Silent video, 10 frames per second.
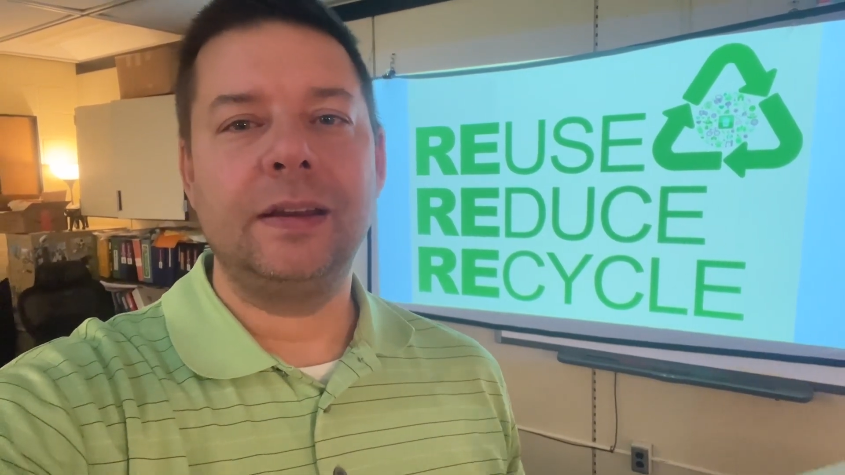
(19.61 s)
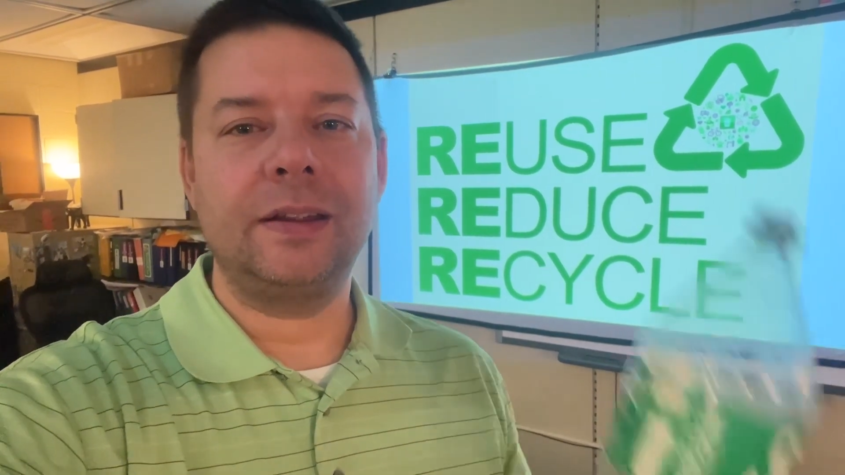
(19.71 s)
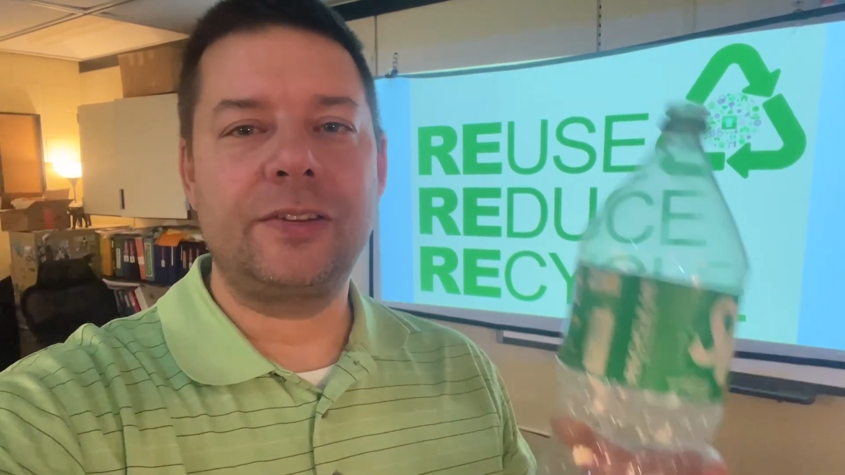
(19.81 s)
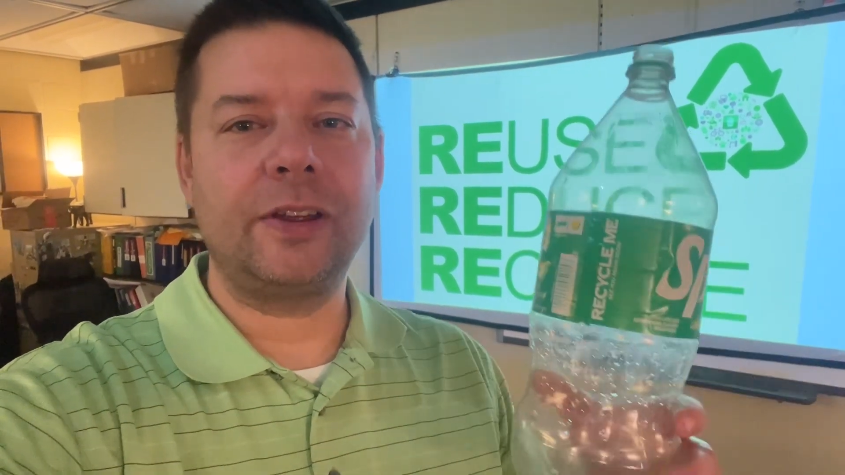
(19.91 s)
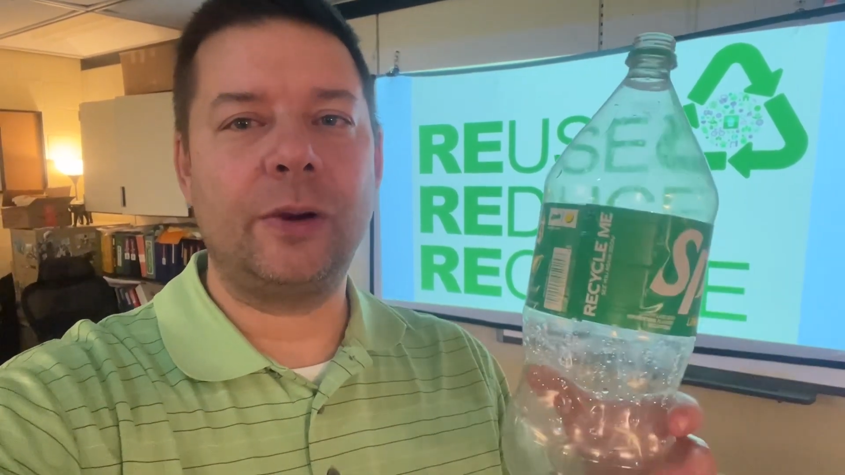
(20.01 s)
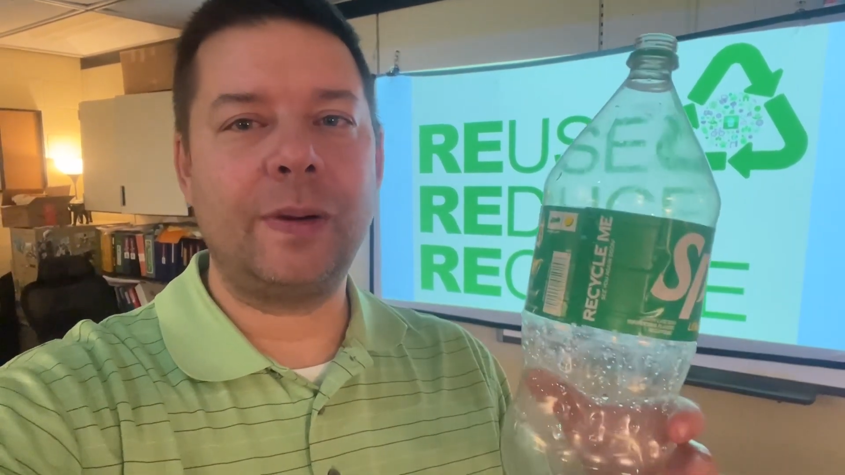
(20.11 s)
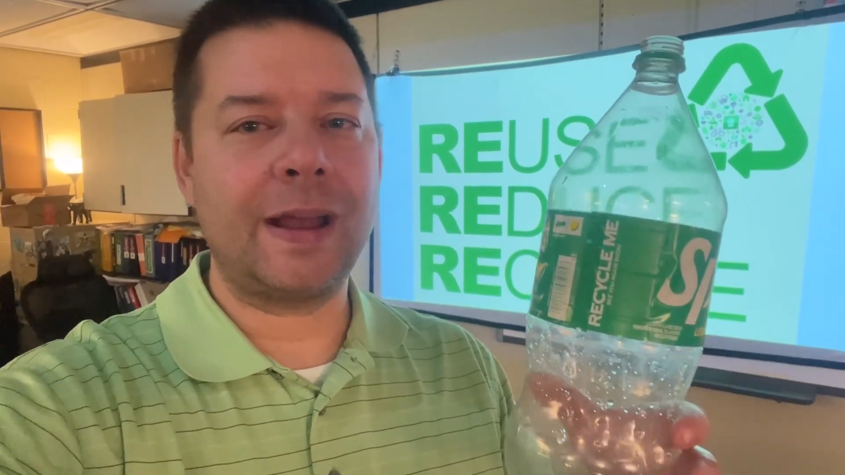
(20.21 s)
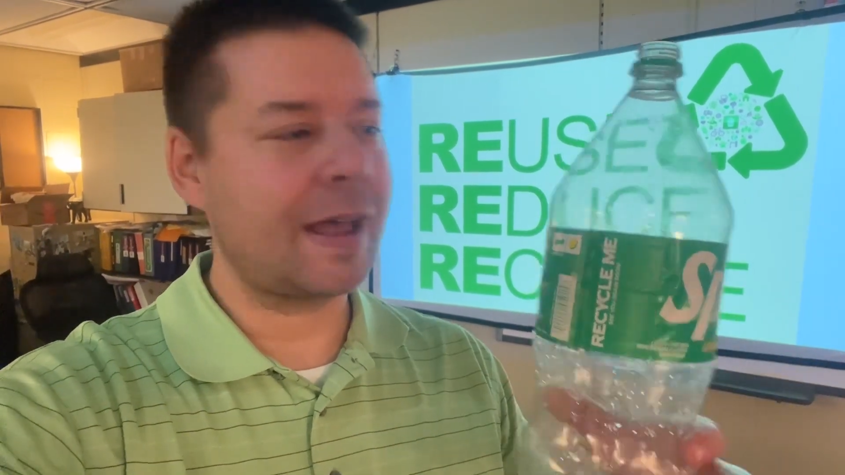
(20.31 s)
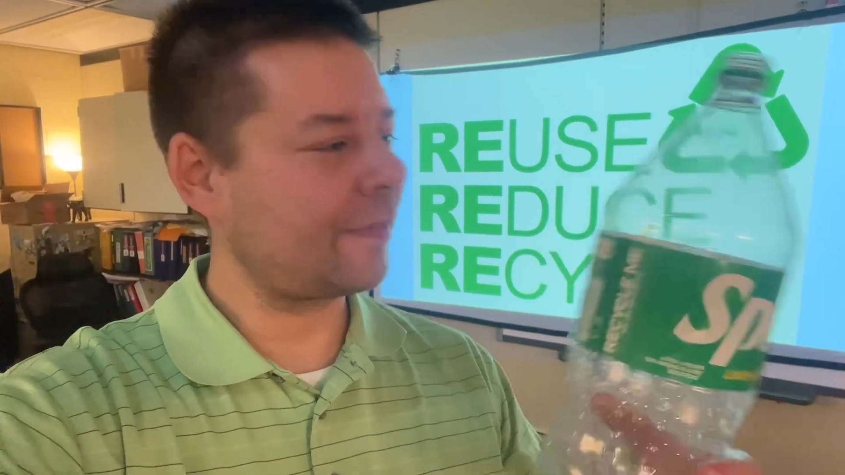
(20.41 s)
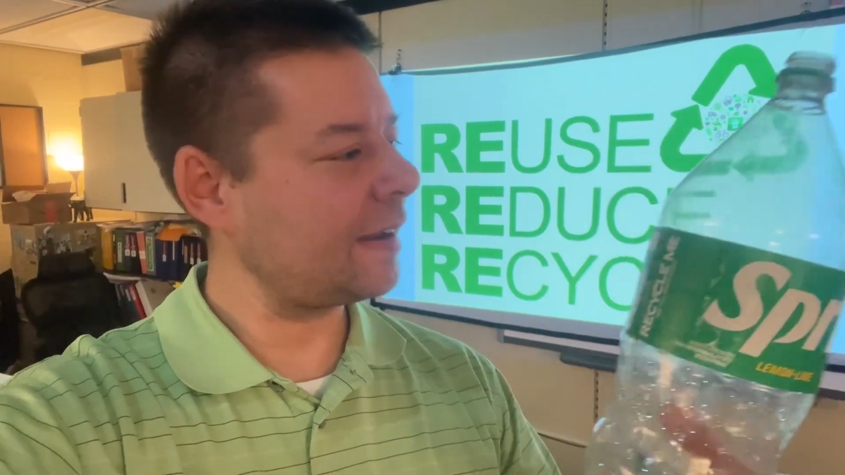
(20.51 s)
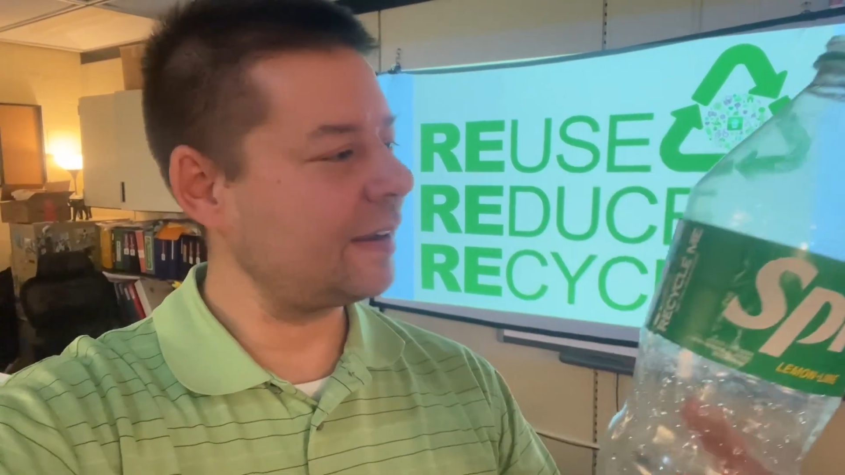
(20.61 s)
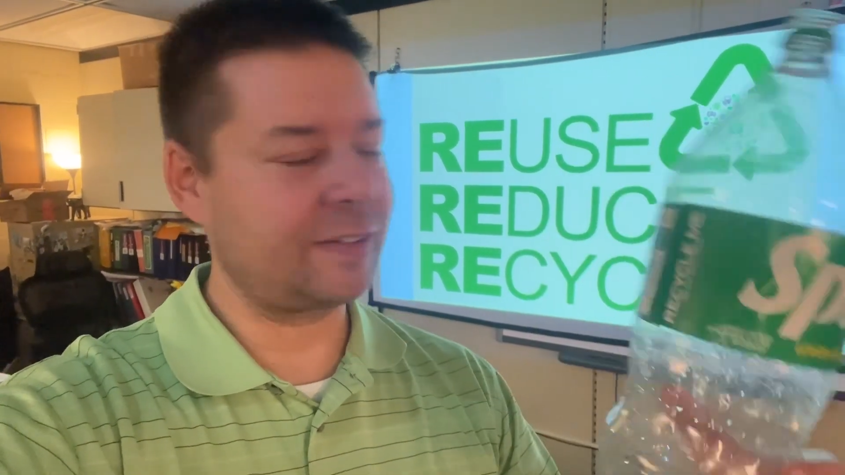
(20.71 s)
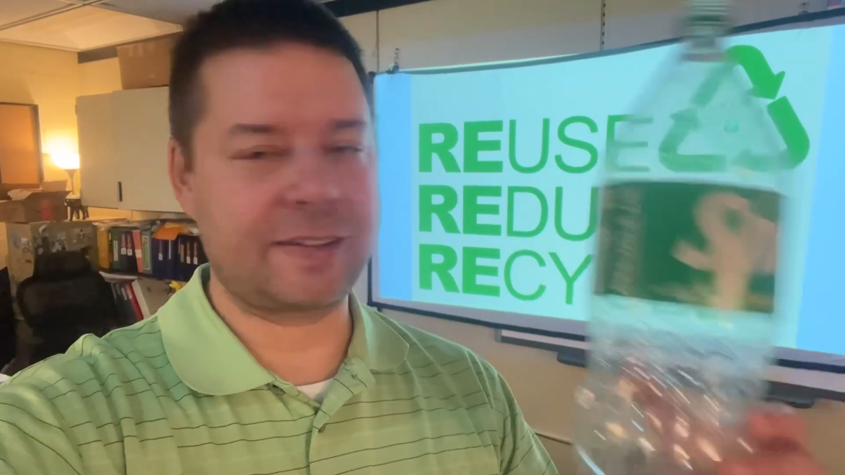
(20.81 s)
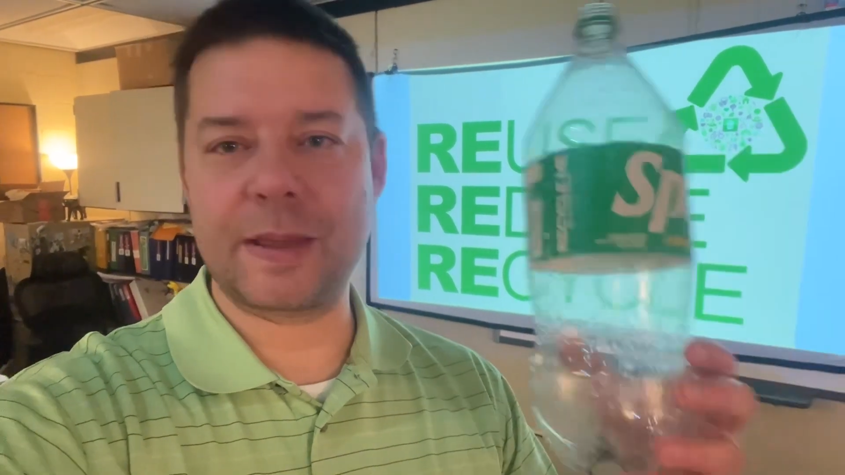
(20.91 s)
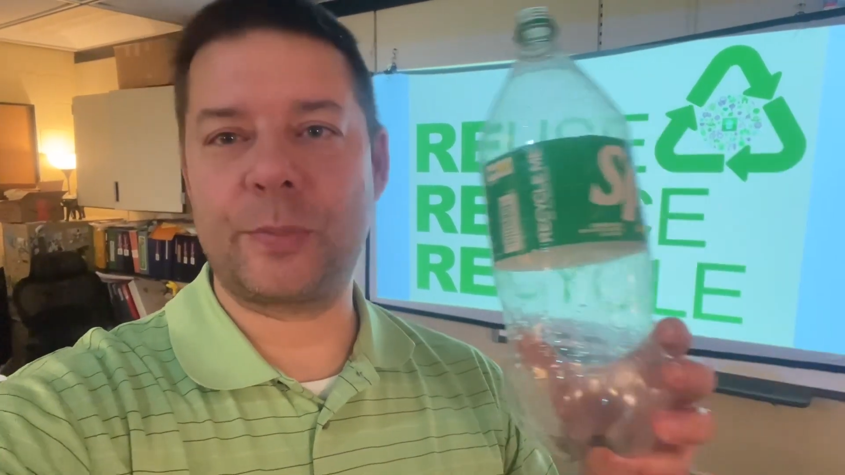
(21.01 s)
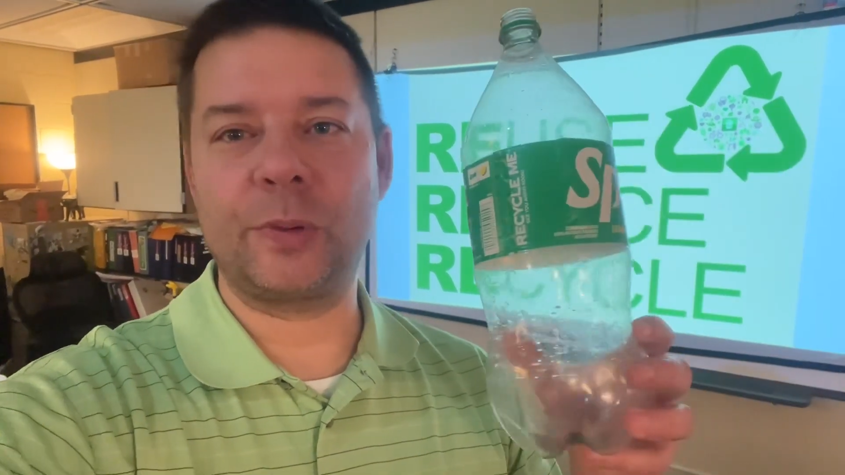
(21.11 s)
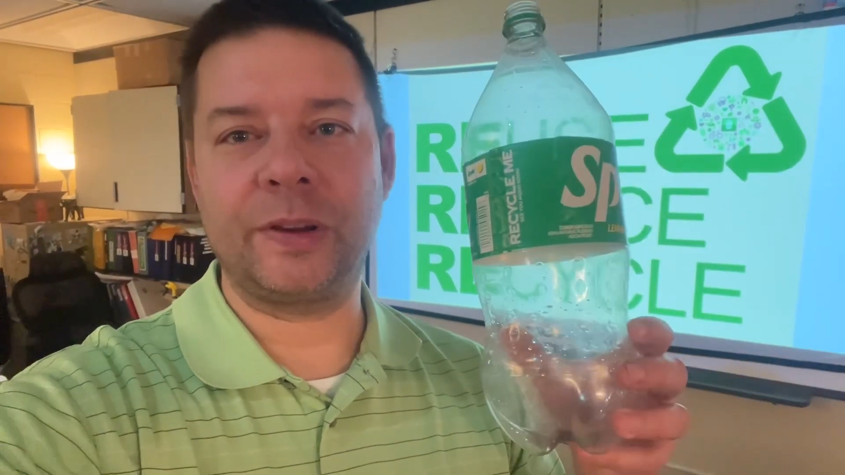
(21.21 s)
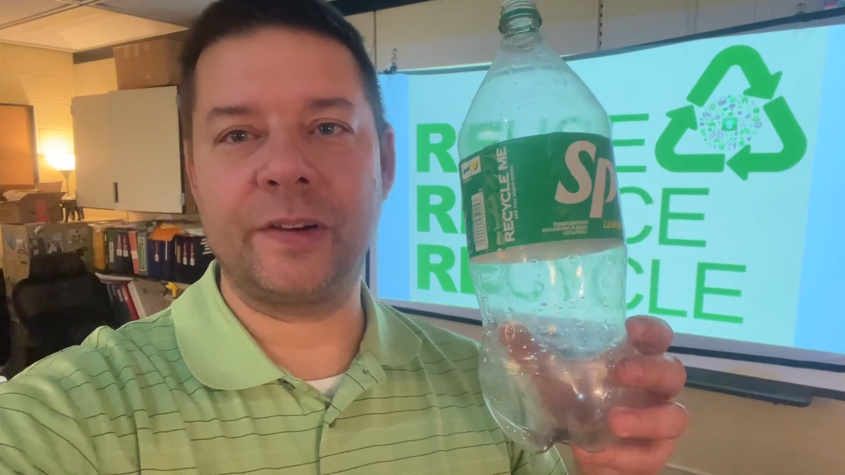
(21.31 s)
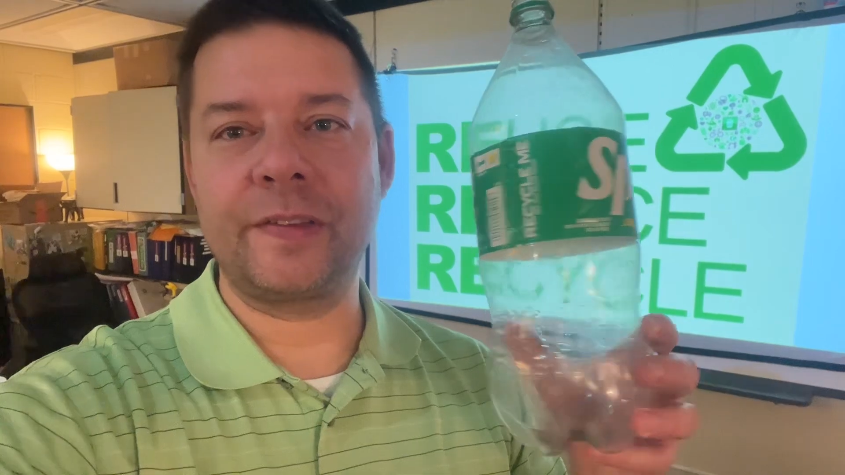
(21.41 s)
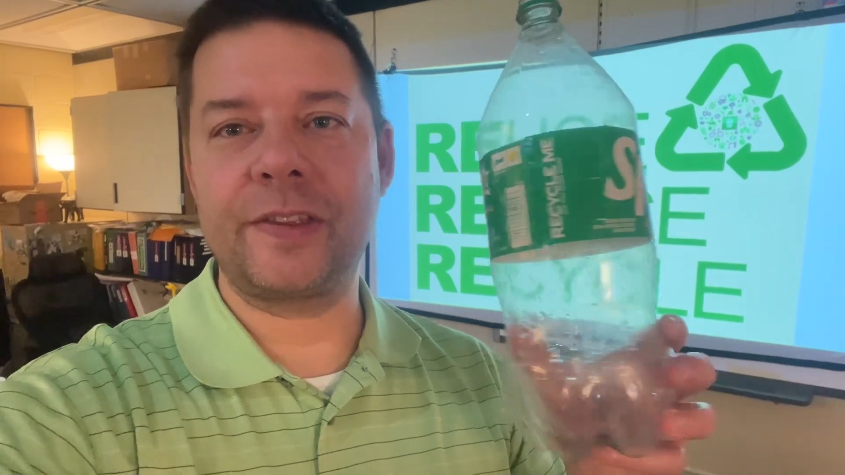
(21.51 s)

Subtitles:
And so I have got an example here.